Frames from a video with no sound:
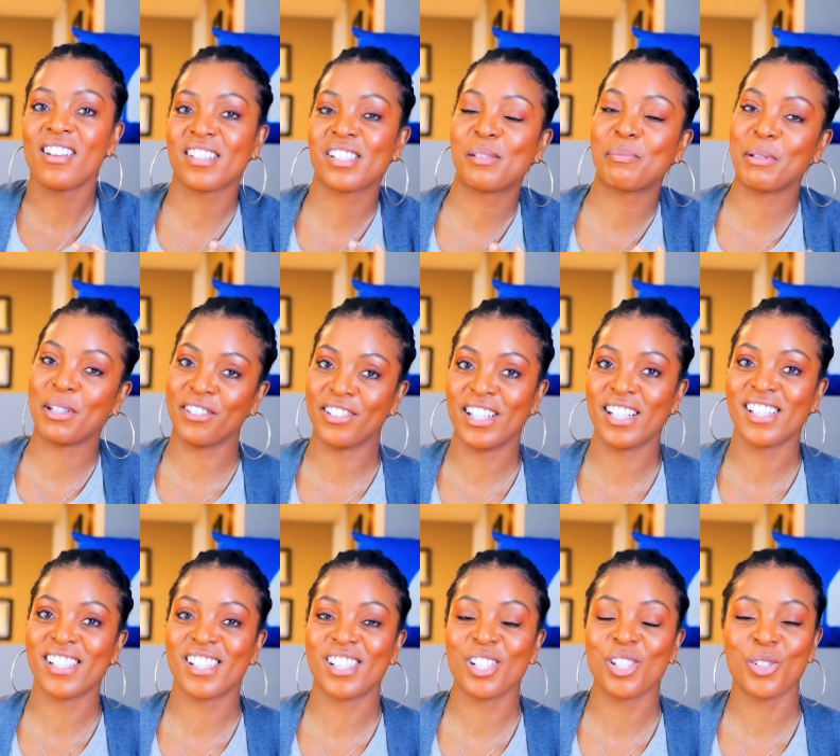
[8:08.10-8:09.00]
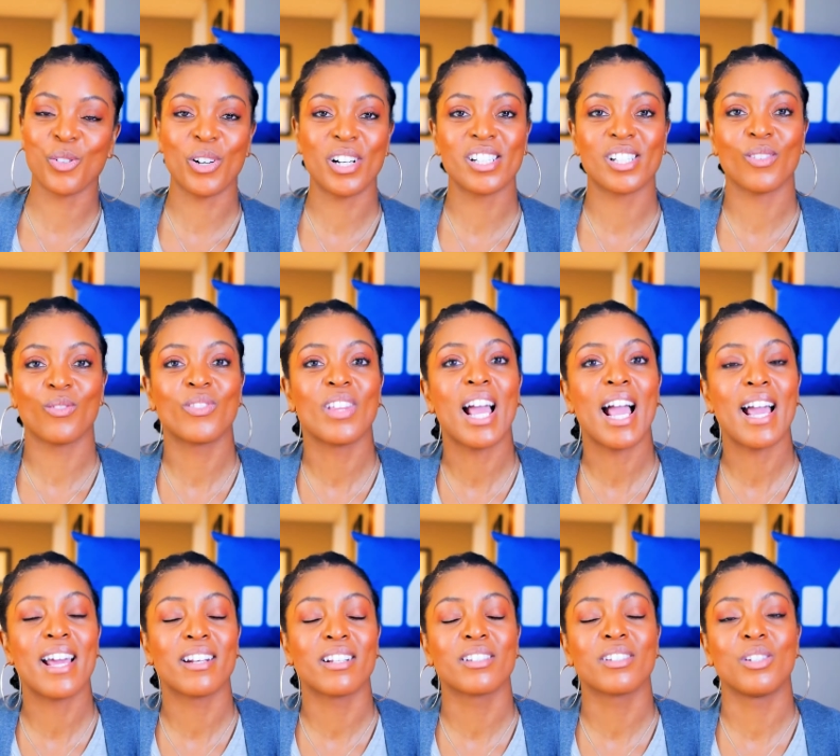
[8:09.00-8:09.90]
experience the joys of
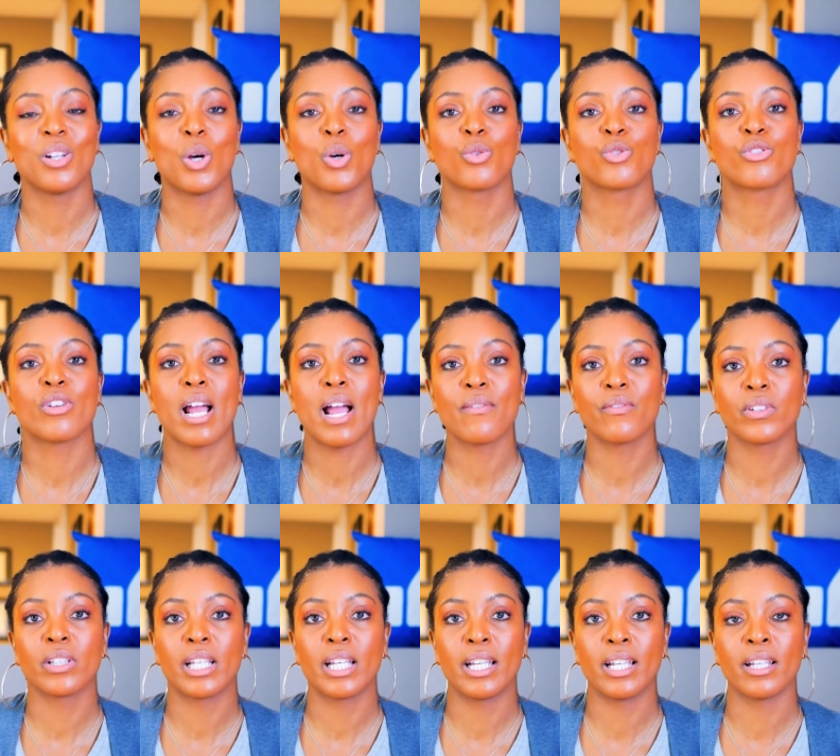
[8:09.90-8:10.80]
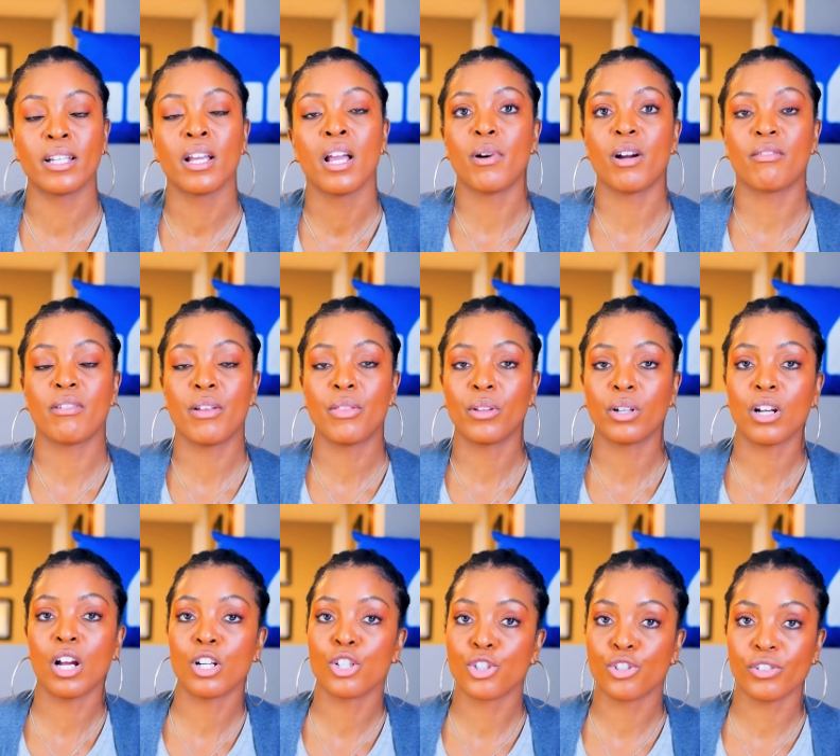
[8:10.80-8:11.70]
that you know traveling around the
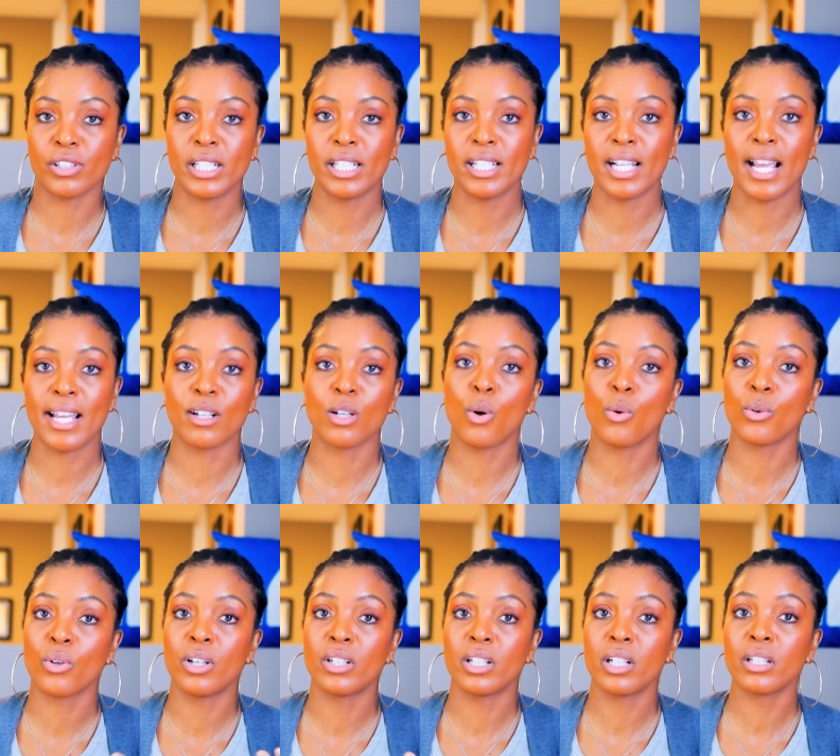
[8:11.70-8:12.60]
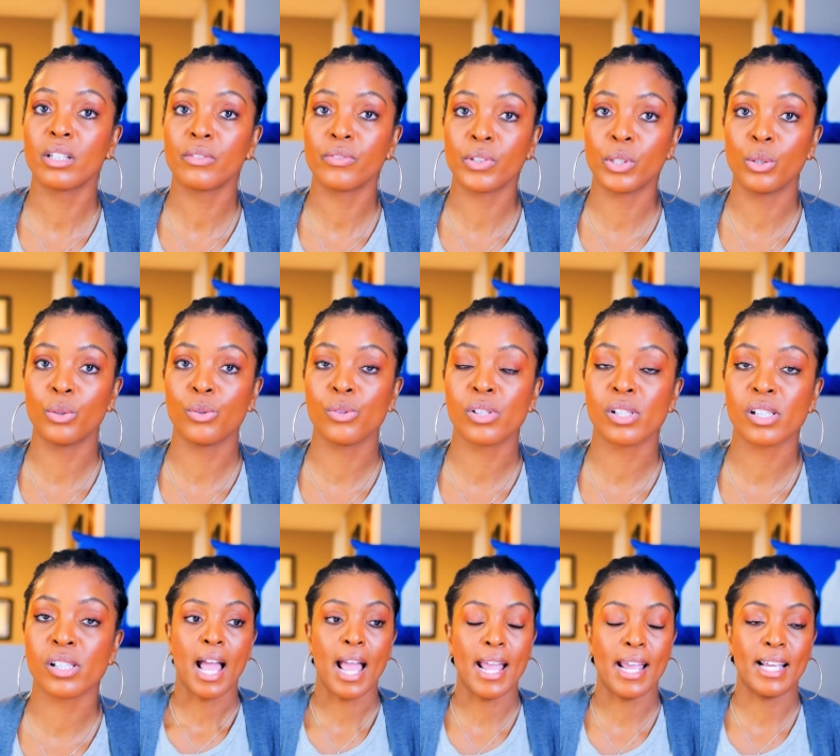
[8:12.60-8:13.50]
country and going on
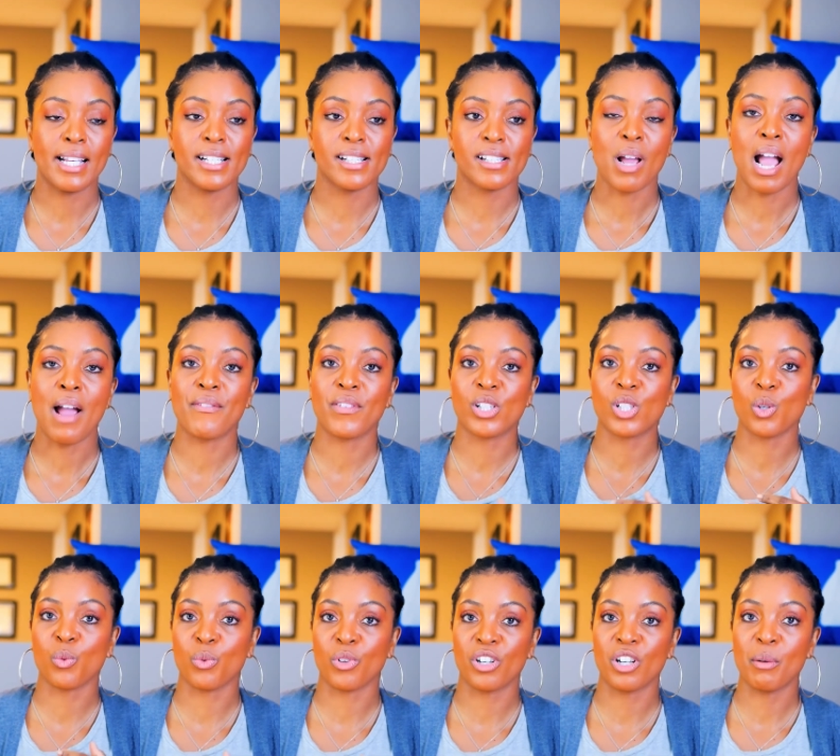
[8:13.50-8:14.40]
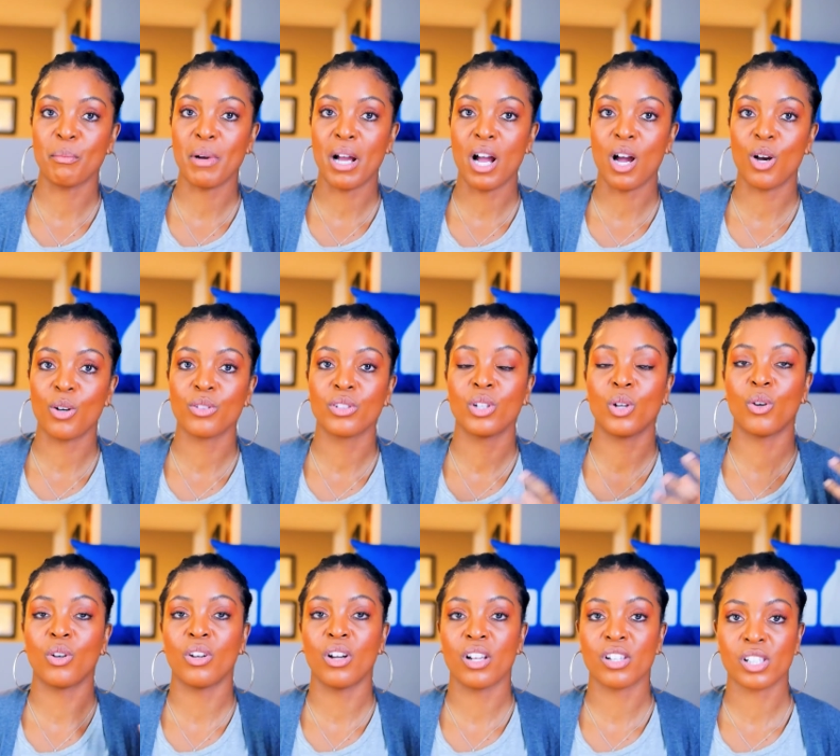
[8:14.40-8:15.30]
interviews and having to worry about you
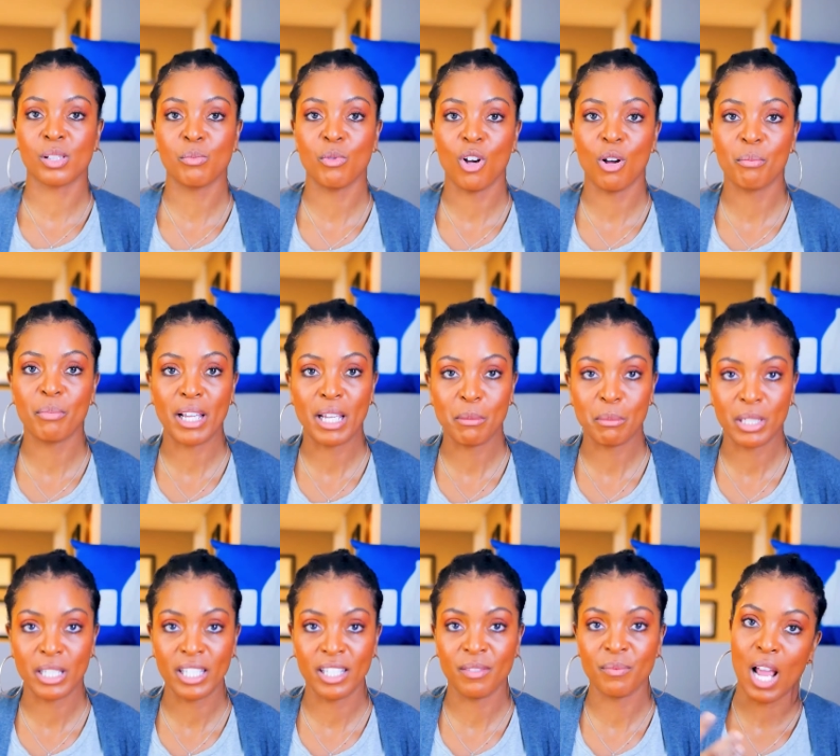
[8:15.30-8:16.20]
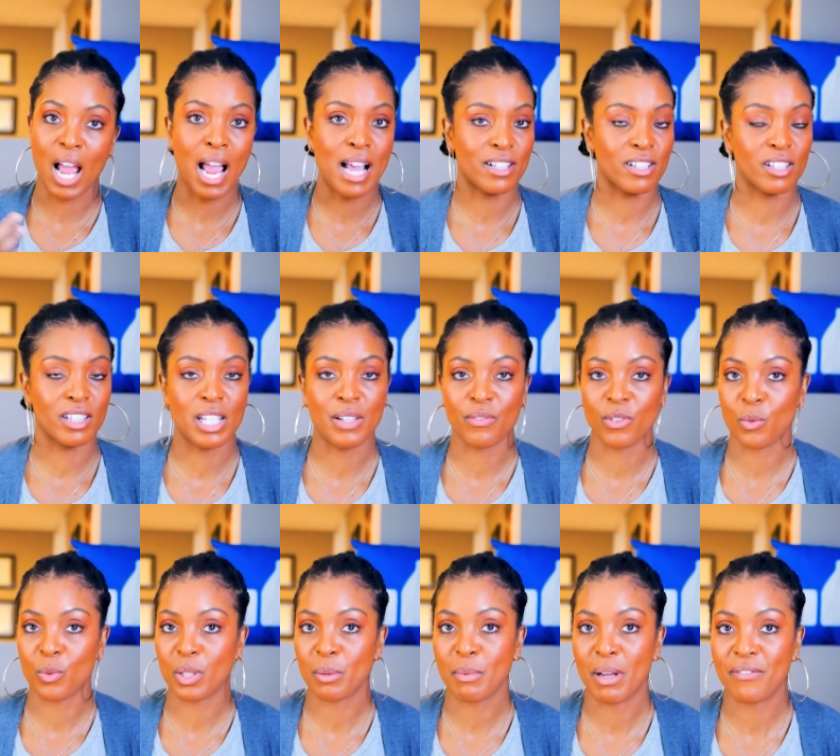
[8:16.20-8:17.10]
know a small baby i had to leave her
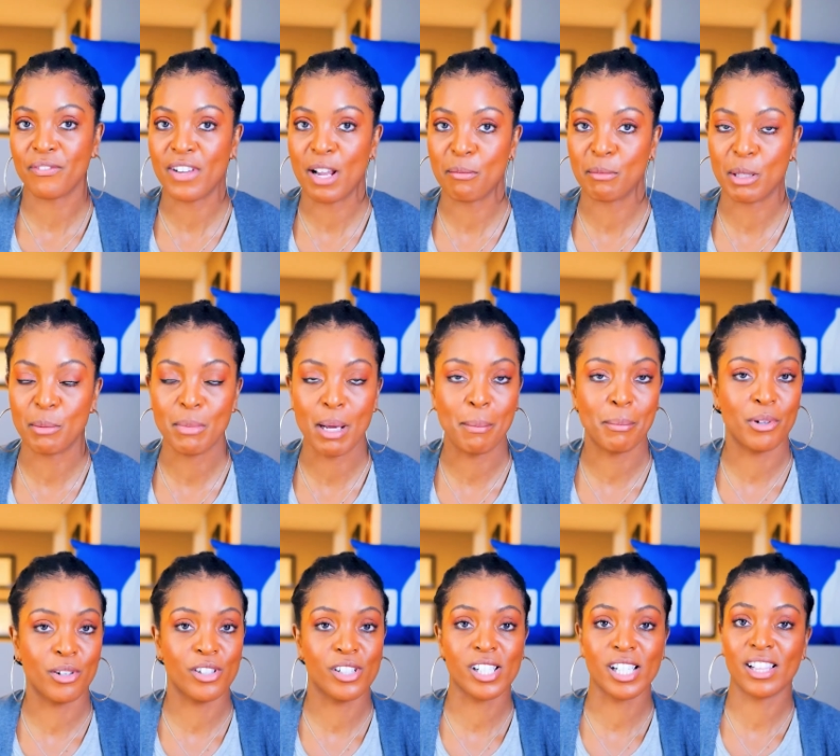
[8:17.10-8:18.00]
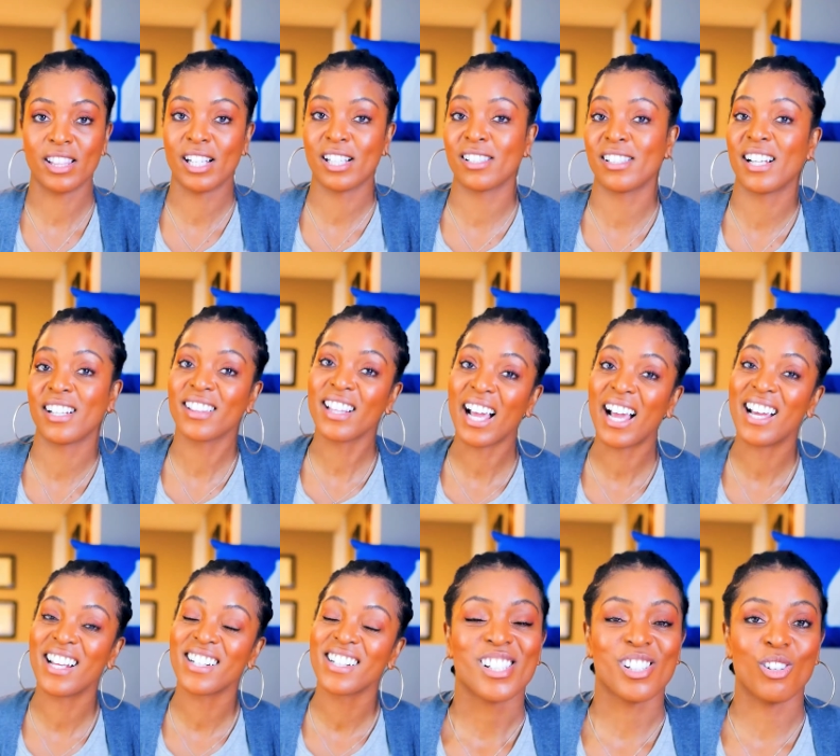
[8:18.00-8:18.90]
with my family members and things like
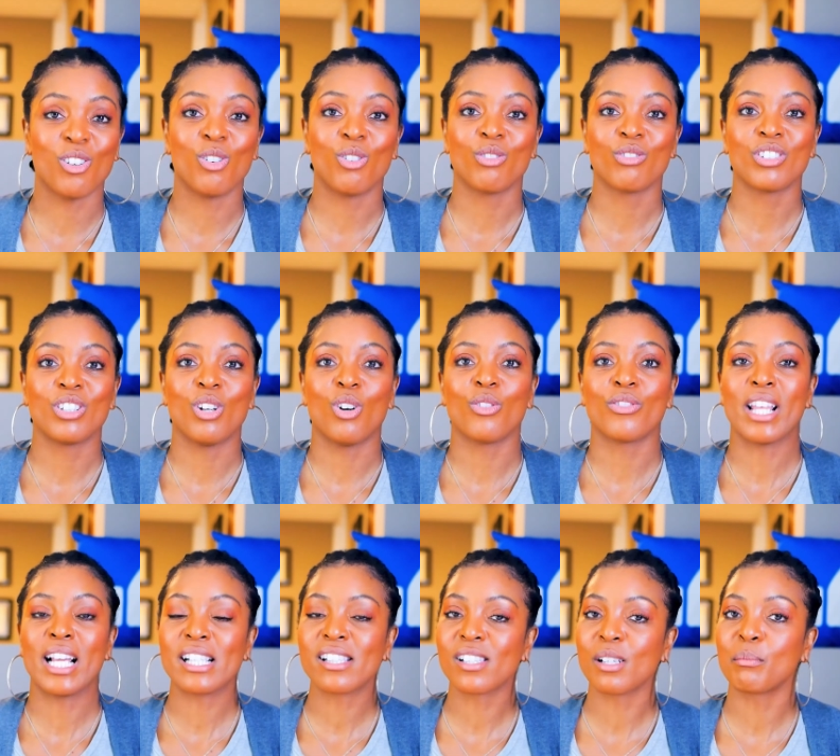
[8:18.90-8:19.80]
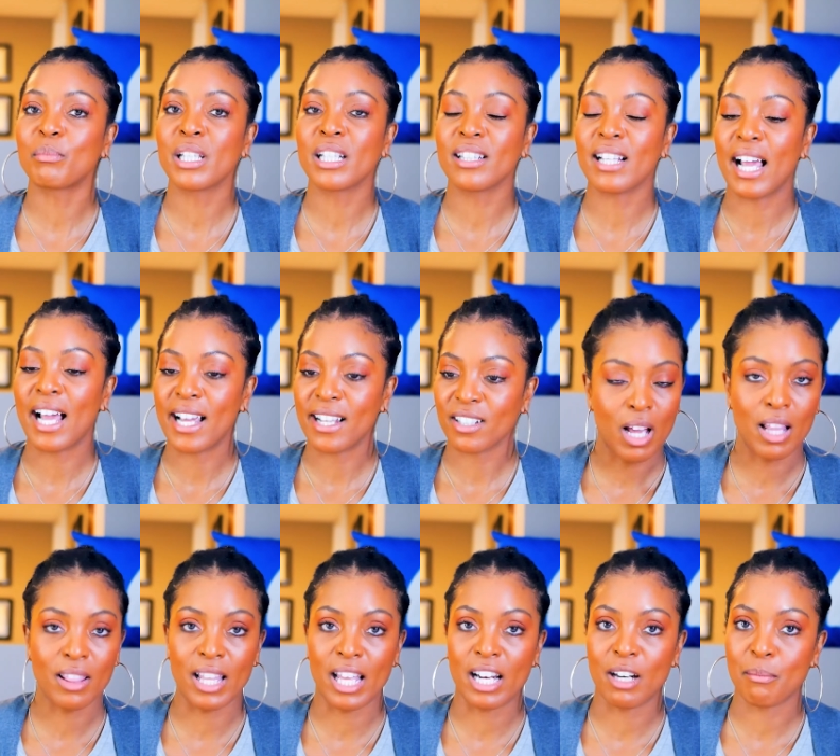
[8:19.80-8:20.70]
that so you know that's something that
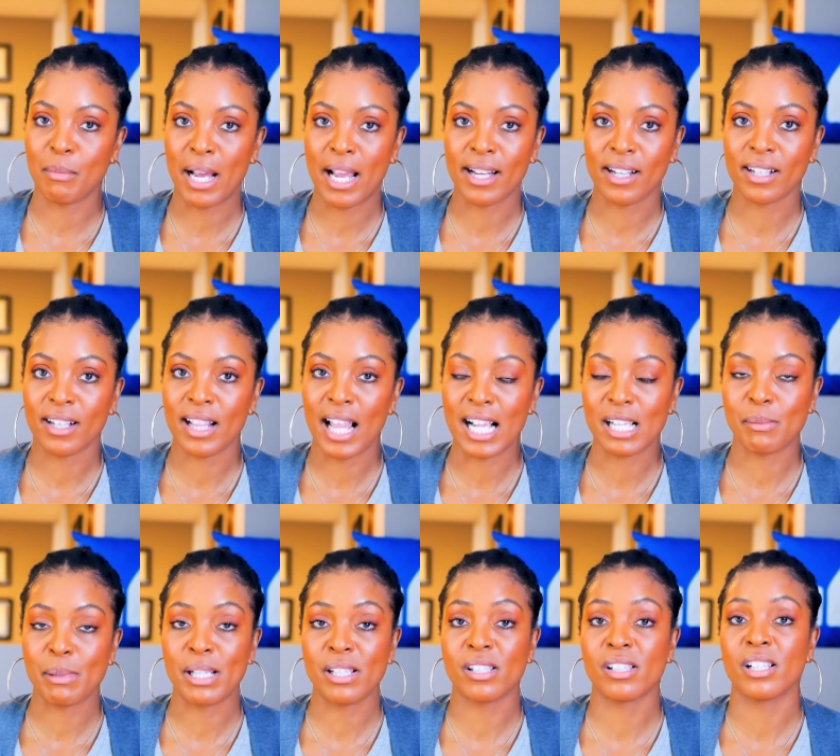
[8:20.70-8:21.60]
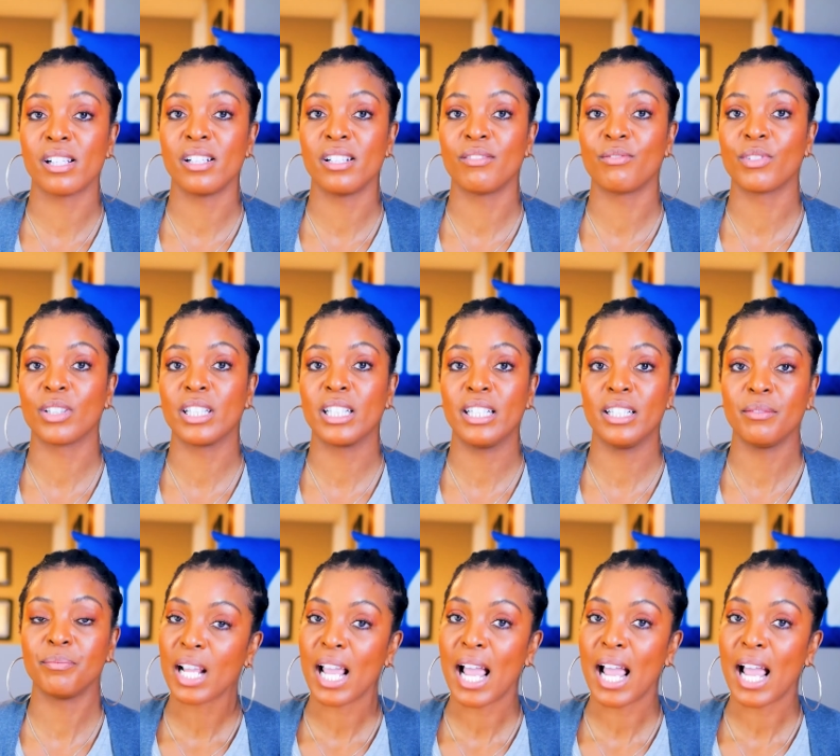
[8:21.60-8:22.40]
a lot of my class classmates didn't really